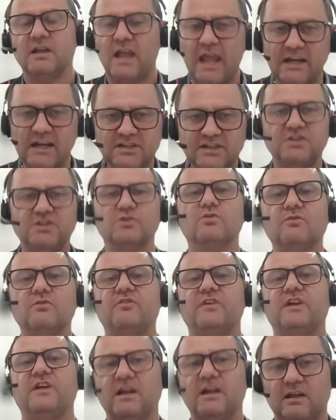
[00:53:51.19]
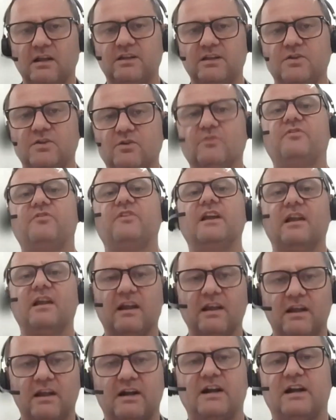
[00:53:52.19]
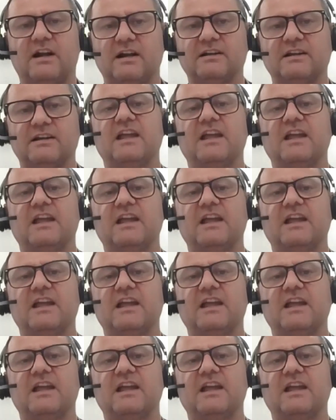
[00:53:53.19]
and you will learn,